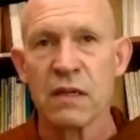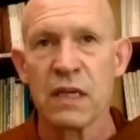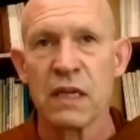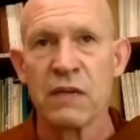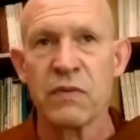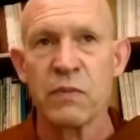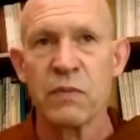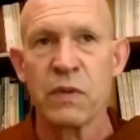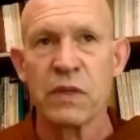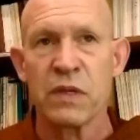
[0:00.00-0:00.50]

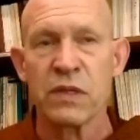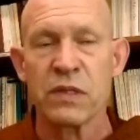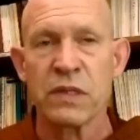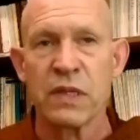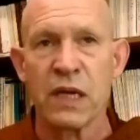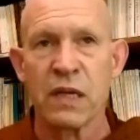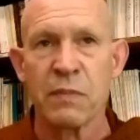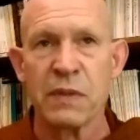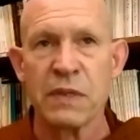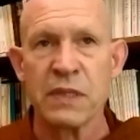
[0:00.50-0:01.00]
Even when there's
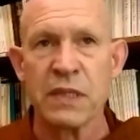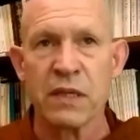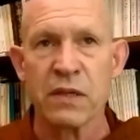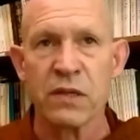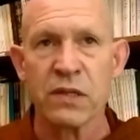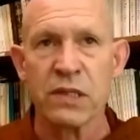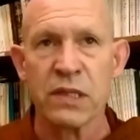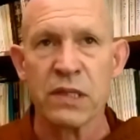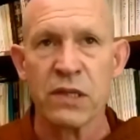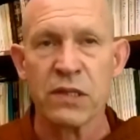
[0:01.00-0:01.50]
not a
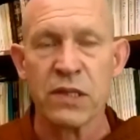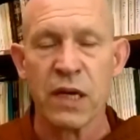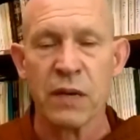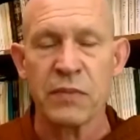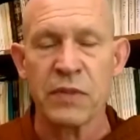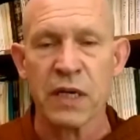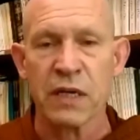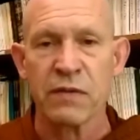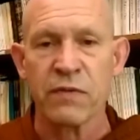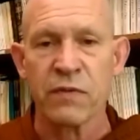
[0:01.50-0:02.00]
particular sense
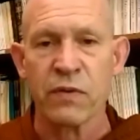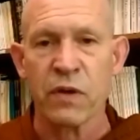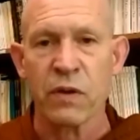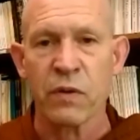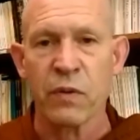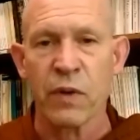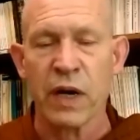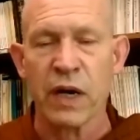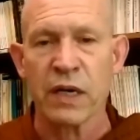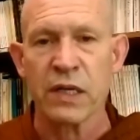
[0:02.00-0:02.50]
object
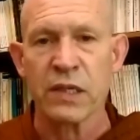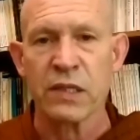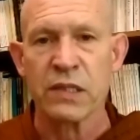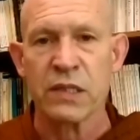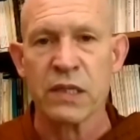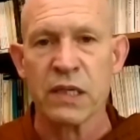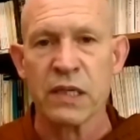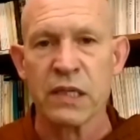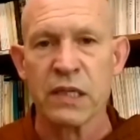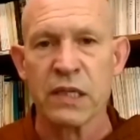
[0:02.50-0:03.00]
for awareness
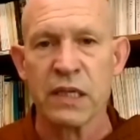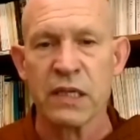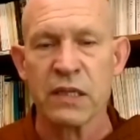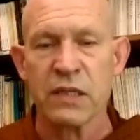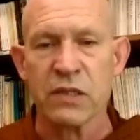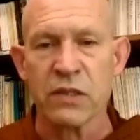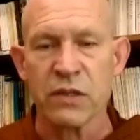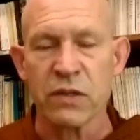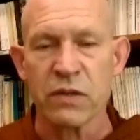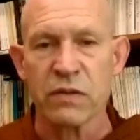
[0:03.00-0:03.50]
to
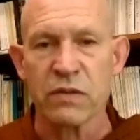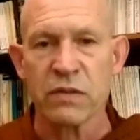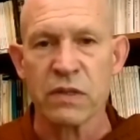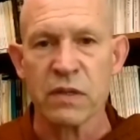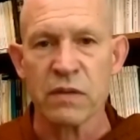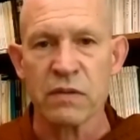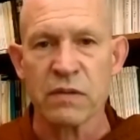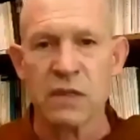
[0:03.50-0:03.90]
cling to